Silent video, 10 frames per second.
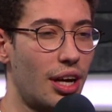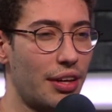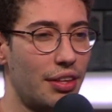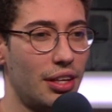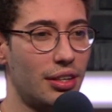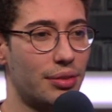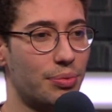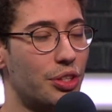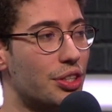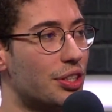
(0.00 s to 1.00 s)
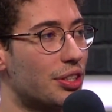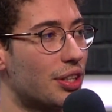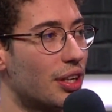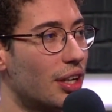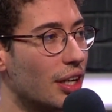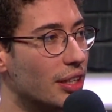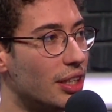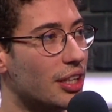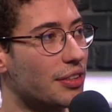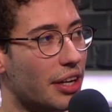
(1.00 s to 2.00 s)
I think we just
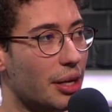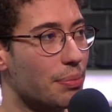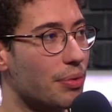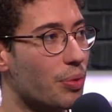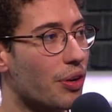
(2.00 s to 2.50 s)
needed time. We are a